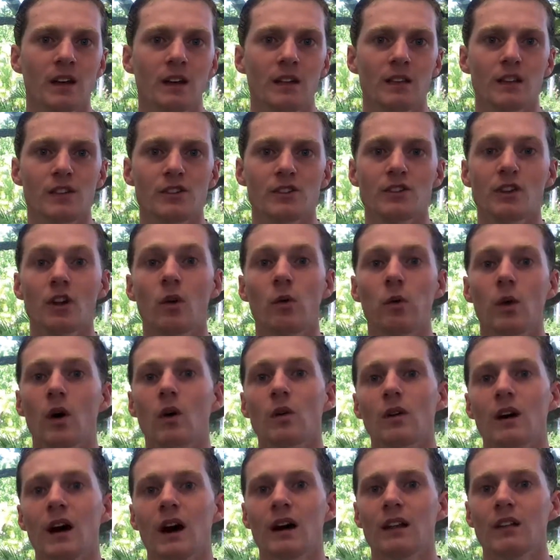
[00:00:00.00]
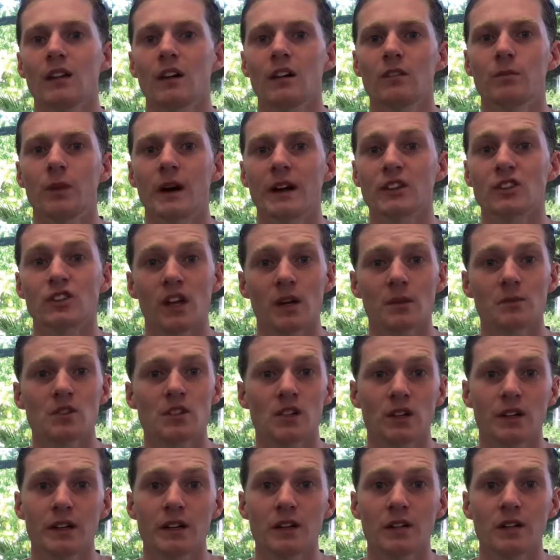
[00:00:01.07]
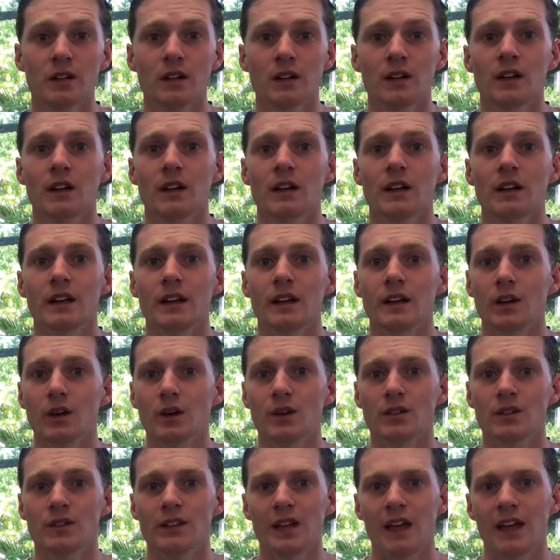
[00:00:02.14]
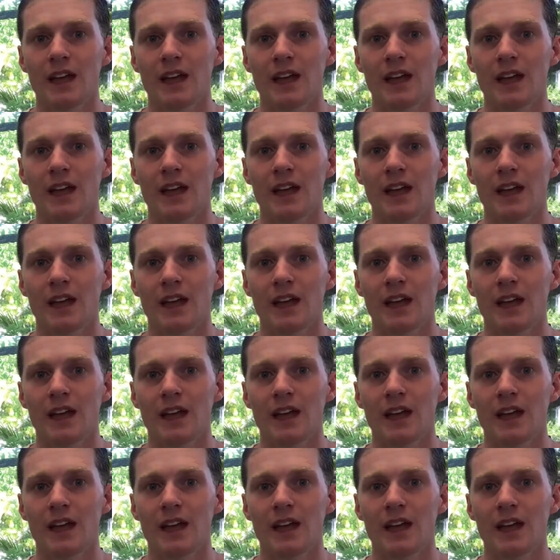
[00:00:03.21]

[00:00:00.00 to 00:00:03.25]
There's a quote I love by James Clear. It goes,